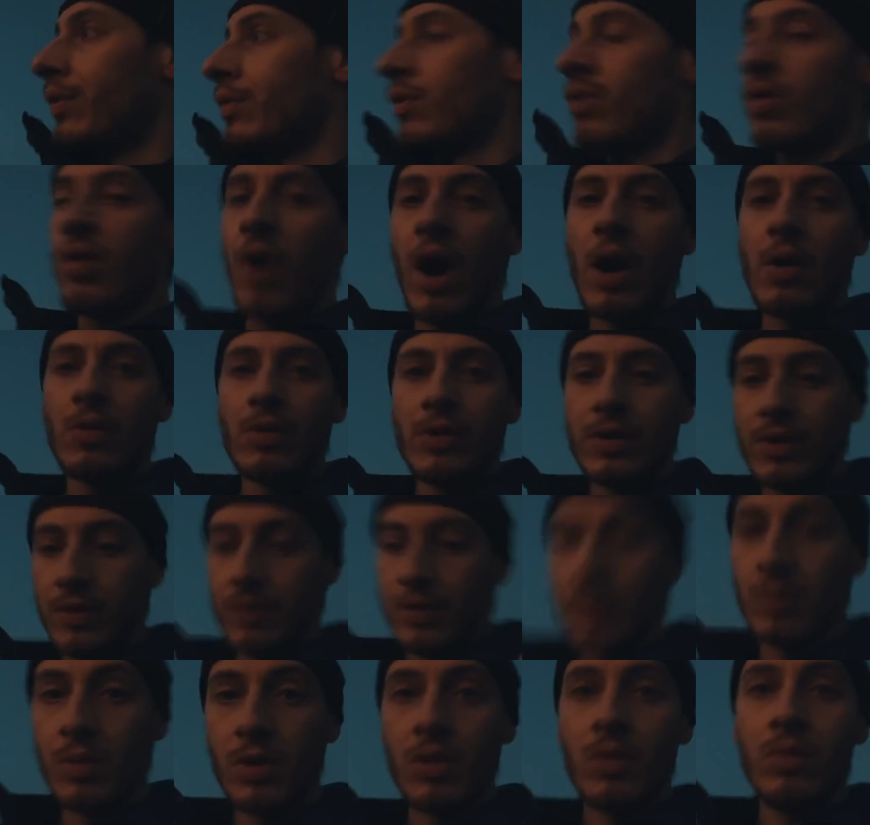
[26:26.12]
ground, if
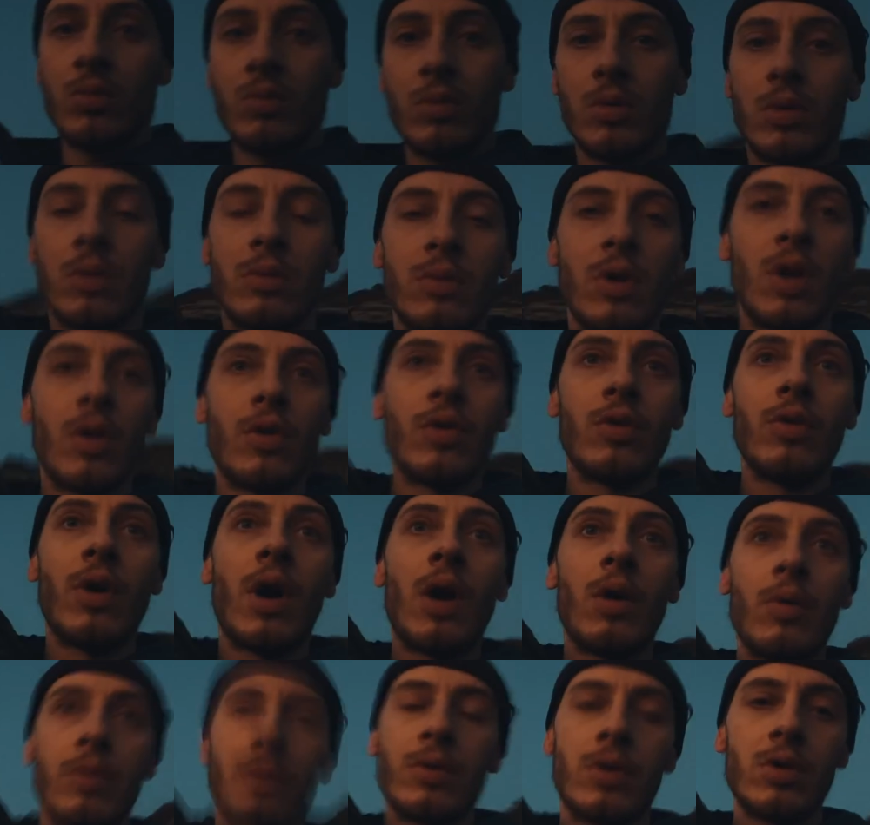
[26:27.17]
you will. Well, not the
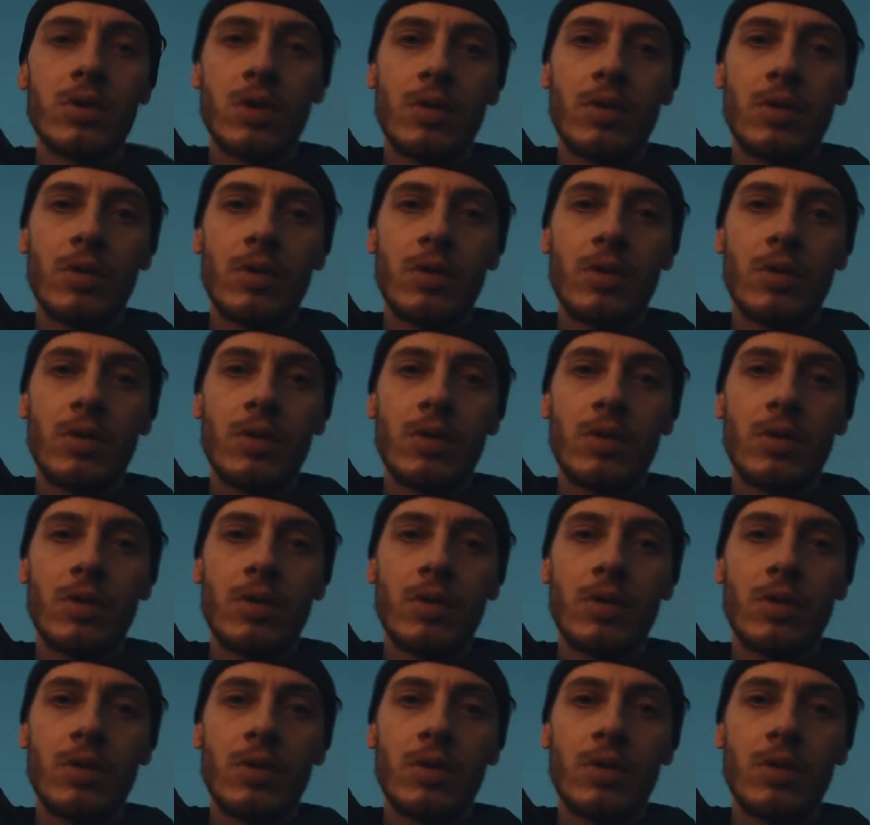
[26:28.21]
ground, because